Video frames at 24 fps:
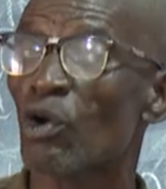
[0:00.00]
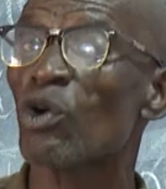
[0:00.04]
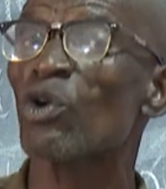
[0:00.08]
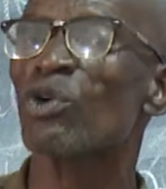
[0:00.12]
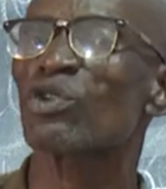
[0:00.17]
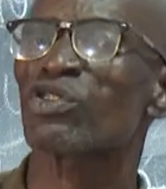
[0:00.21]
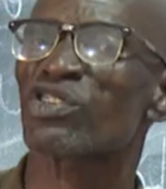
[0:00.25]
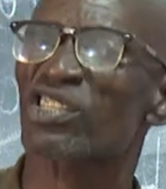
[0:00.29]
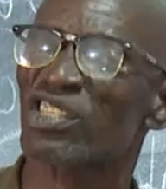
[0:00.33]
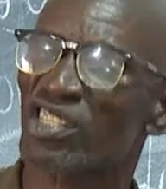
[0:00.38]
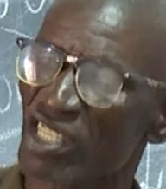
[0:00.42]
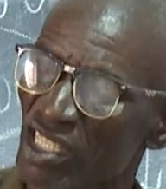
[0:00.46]

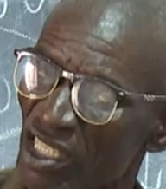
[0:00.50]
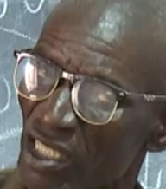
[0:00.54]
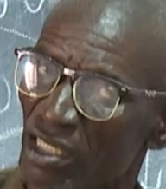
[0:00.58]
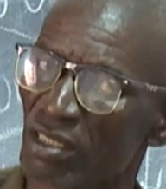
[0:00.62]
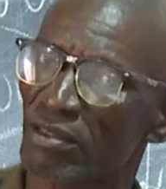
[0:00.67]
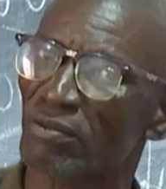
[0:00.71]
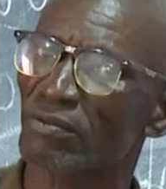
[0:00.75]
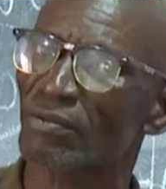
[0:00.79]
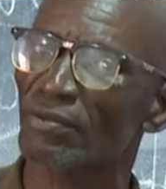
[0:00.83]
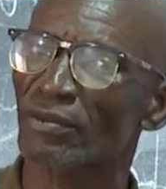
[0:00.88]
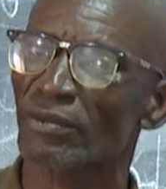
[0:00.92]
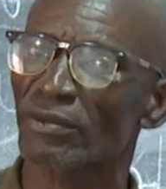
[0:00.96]
or see.
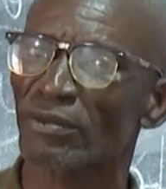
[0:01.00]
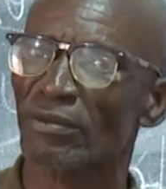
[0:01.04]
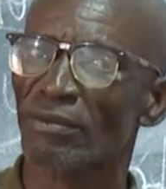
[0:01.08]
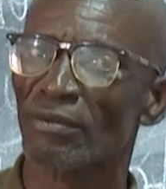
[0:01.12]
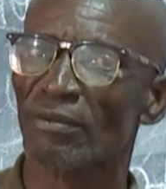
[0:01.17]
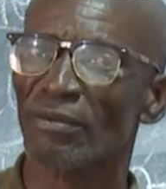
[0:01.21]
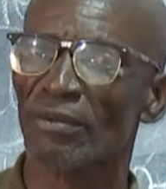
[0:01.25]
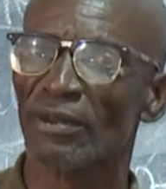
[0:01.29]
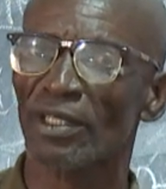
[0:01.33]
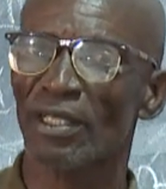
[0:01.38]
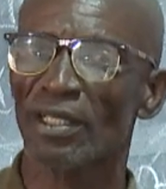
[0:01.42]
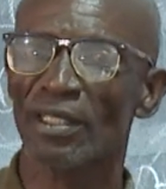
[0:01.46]

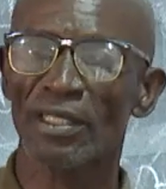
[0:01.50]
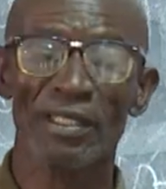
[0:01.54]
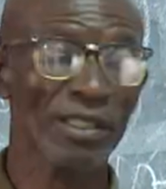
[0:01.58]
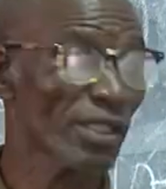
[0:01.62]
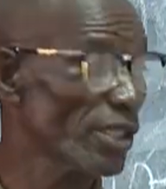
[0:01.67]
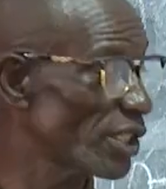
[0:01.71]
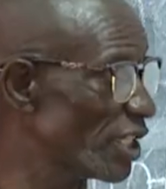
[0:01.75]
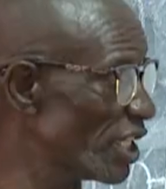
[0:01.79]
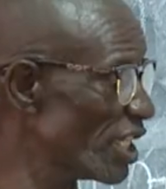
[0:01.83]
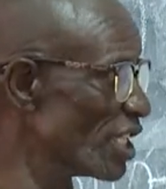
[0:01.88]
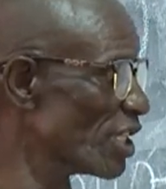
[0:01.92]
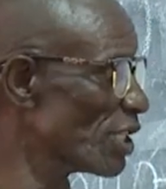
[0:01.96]

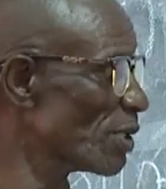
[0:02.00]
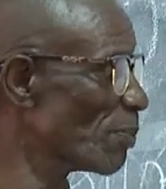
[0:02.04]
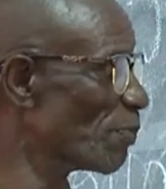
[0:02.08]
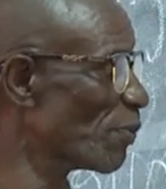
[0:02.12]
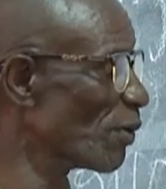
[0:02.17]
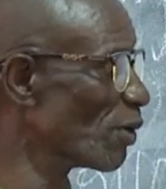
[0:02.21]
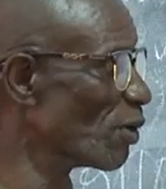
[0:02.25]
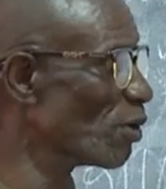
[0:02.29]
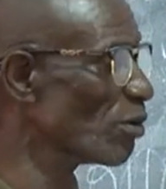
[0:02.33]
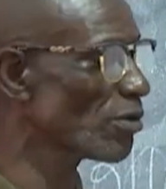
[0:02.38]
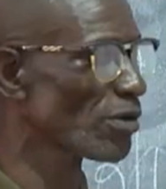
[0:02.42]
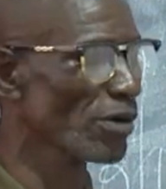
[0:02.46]
This
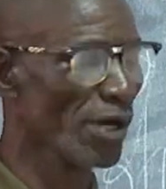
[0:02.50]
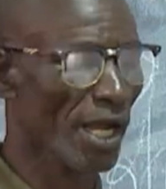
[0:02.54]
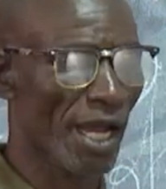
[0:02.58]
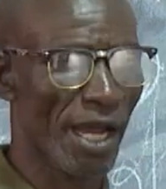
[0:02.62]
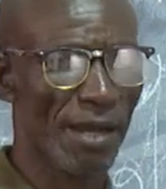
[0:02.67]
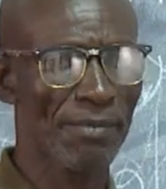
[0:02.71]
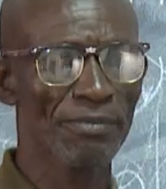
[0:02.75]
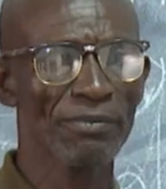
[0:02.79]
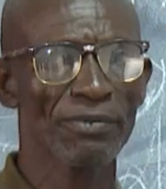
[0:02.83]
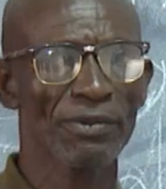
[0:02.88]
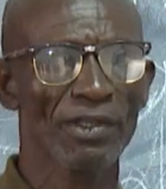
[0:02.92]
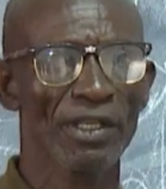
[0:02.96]

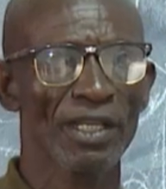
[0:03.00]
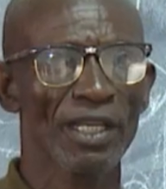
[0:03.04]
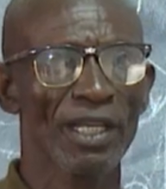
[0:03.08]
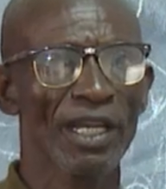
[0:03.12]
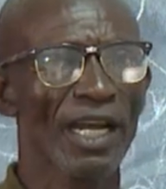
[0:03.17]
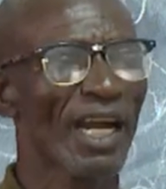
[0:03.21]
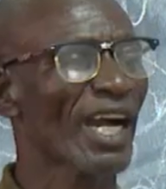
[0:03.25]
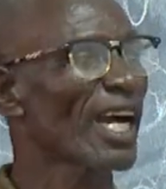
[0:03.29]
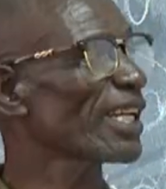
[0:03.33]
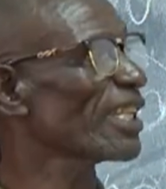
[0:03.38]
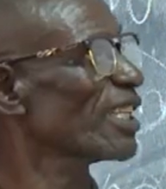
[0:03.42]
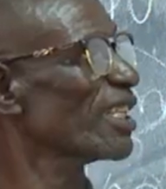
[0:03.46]
program
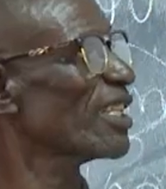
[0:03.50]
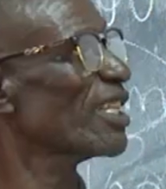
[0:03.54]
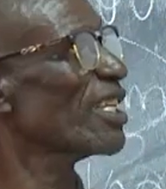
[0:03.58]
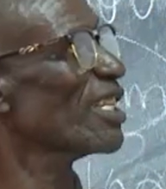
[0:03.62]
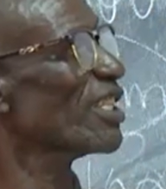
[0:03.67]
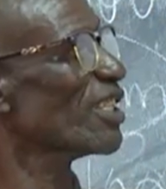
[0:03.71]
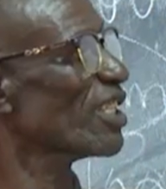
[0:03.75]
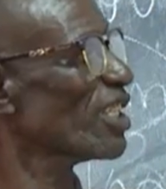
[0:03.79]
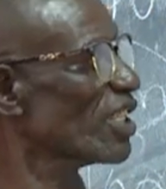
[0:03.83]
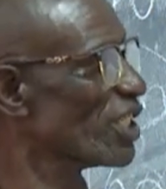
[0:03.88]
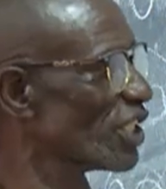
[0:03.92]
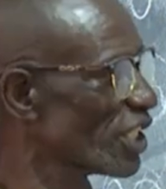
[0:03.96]
and
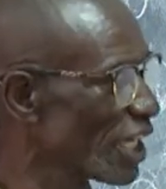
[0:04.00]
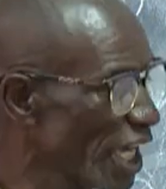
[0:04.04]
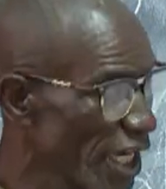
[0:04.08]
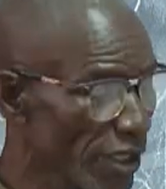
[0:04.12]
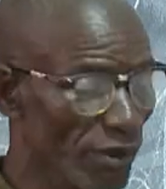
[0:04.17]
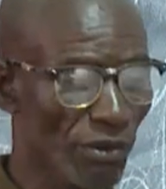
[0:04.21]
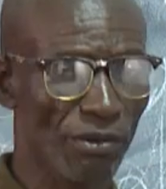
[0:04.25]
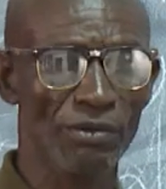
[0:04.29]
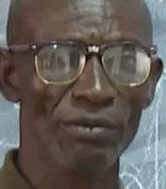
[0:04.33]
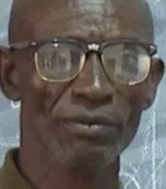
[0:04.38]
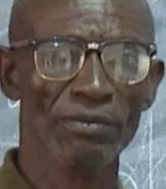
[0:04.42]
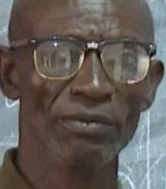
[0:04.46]
this
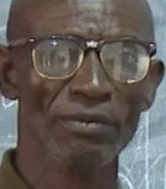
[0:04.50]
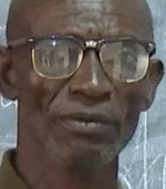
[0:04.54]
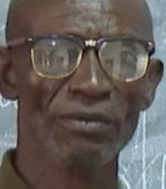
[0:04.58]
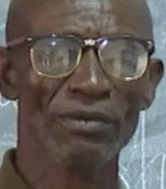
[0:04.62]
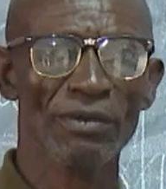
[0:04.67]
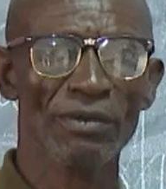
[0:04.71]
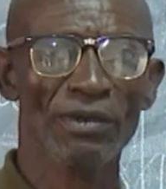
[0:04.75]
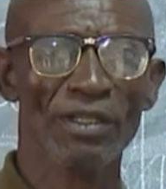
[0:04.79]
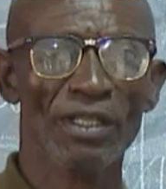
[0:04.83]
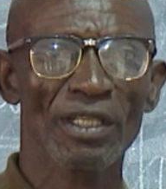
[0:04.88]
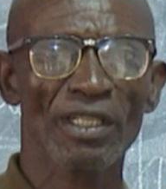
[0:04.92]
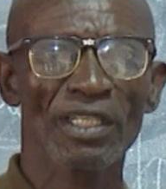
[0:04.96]
channel,
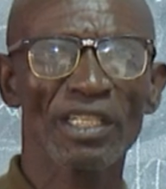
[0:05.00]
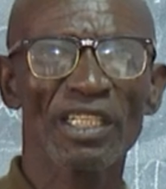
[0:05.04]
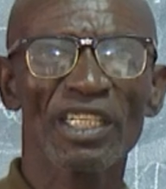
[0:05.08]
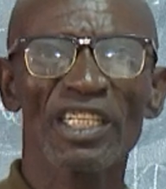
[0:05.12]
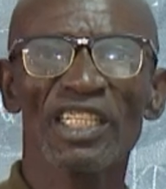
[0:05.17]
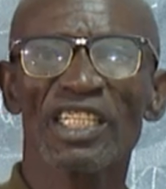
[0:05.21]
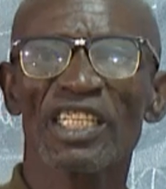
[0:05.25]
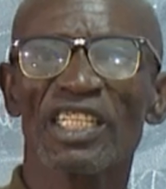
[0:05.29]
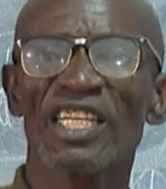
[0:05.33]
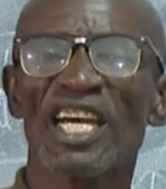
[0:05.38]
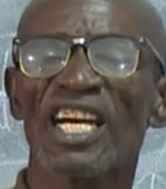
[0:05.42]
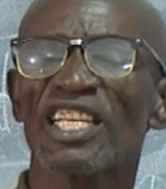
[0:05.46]

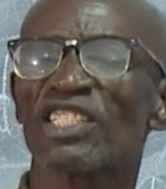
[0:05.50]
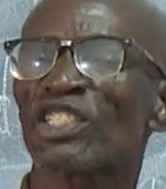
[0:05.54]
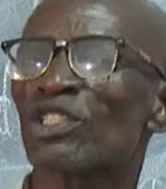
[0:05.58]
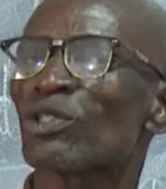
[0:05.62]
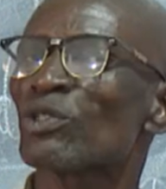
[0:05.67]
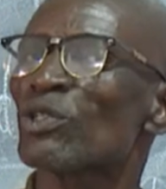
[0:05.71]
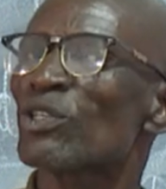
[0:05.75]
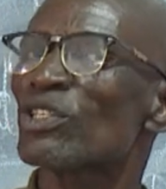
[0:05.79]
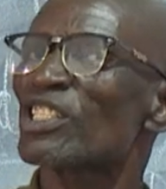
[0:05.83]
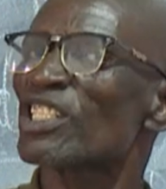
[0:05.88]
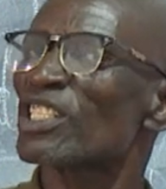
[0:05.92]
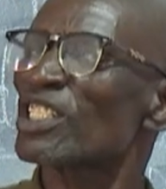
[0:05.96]
it does
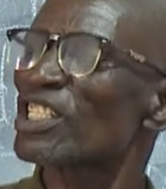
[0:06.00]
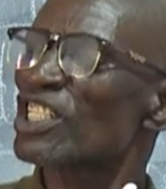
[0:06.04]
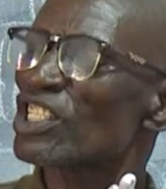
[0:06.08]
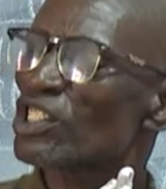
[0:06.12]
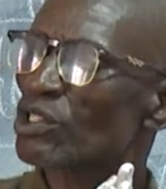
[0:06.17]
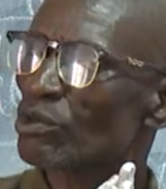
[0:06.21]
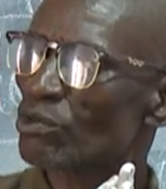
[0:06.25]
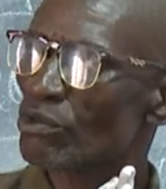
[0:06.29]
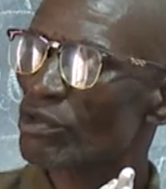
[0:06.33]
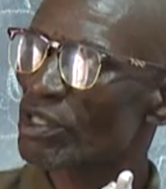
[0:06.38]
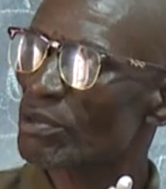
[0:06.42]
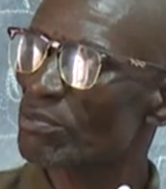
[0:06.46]
not
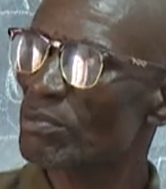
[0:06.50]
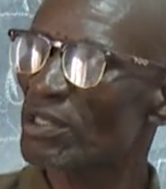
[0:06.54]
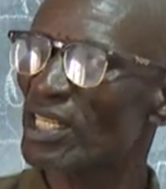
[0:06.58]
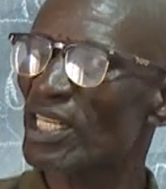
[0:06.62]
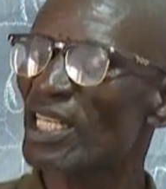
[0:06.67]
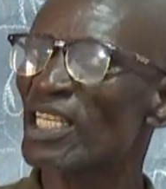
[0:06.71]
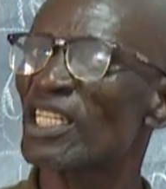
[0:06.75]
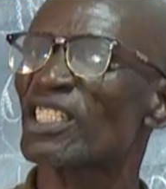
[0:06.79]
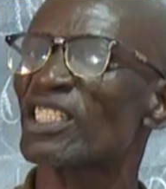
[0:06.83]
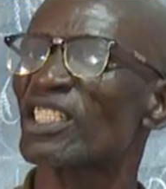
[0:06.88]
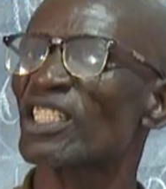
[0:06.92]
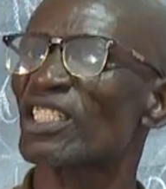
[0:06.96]

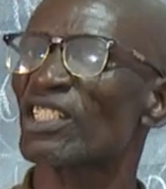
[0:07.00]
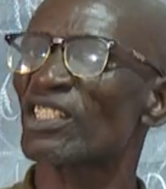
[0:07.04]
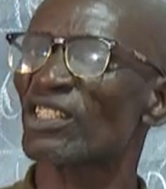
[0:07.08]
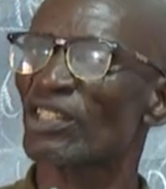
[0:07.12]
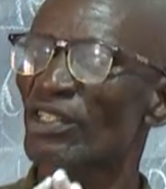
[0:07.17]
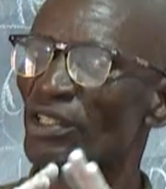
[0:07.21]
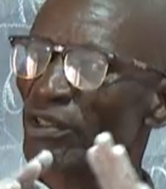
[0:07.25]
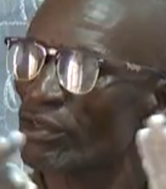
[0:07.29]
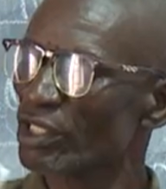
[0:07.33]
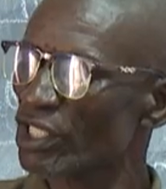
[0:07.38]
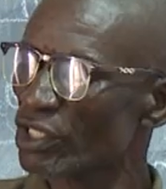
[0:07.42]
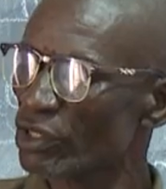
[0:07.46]
discriminate in
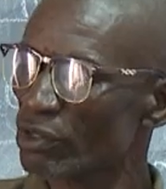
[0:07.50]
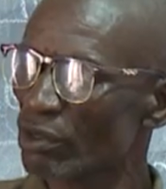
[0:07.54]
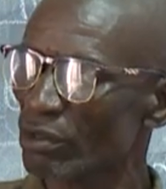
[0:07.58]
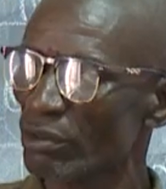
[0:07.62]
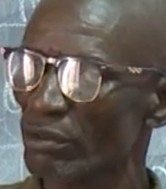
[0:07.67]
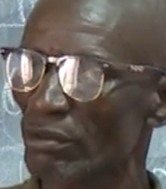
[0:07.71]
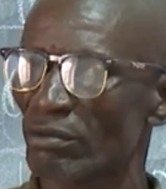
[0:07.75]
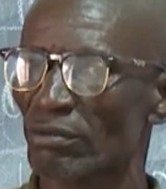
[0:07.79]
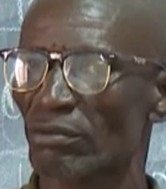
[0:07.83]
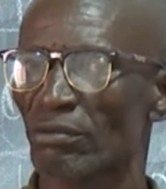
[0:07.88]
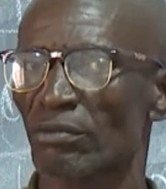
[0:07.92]
religion.